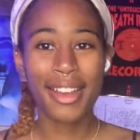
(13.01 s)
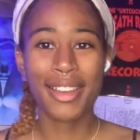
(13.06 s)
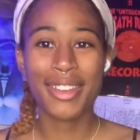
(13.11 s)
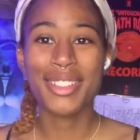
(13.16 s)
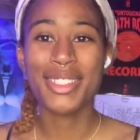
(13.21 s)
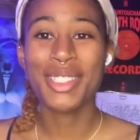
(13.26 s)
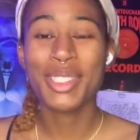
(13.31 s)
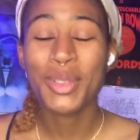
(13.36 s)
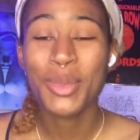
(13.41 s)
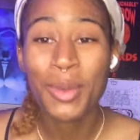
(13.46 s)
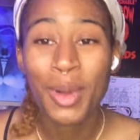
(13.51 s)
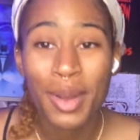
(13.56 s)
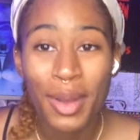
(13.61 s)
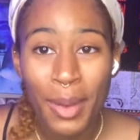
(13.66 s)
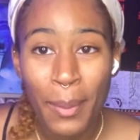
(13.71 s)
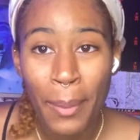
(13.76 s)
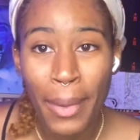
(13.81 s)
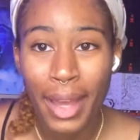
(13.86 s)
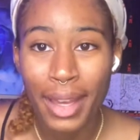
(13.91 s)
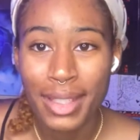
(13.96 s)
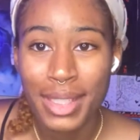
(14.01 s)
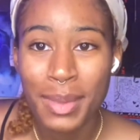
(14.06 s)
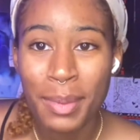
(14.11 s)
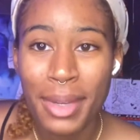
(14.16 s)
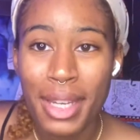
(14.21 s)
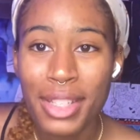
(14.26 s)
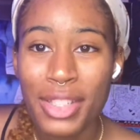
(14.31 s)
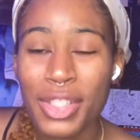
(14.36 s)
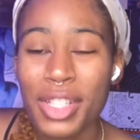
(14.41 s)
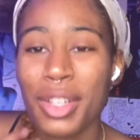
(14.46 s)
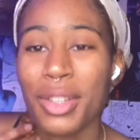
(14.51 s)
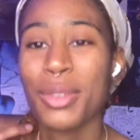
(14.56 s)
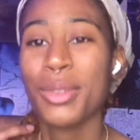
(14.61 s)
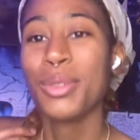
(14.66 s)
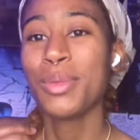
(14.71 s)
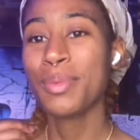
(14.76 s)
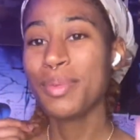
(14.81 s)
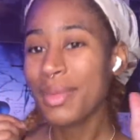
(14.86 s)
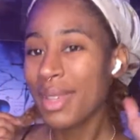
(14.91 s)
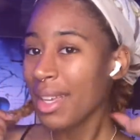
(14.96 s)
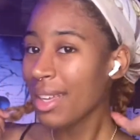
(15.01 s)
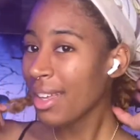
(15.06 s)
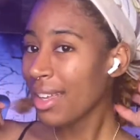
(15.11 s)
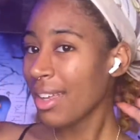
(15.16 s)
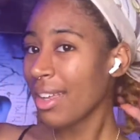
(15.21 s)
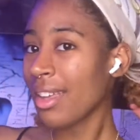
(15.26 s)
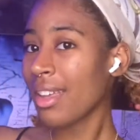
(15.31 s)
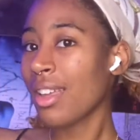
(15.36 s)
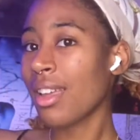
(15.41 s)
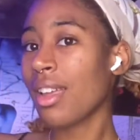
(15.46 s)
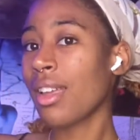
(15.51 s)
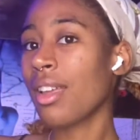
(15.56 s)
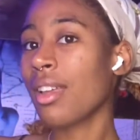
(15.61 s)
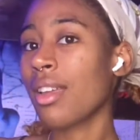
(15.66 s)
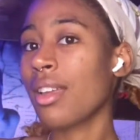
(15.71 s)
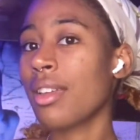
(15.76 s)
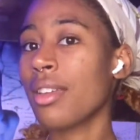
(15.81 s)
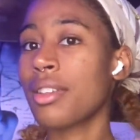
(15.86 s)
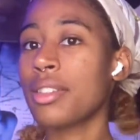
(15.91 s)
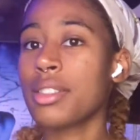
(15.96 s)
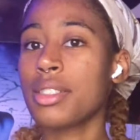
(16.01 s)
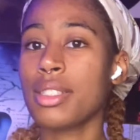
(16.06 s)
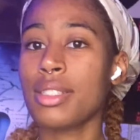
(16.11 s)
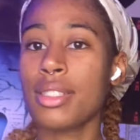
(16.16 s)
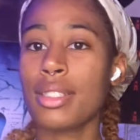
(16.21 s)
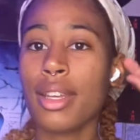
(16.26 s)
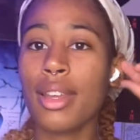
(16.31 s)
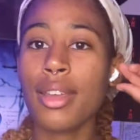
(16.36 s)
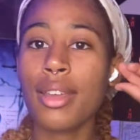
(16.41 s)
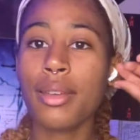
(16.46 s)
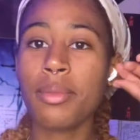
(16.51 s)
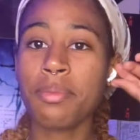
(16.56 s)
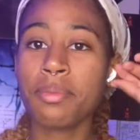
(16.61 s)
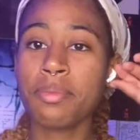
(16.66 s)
guys, welcome back to my channel, and today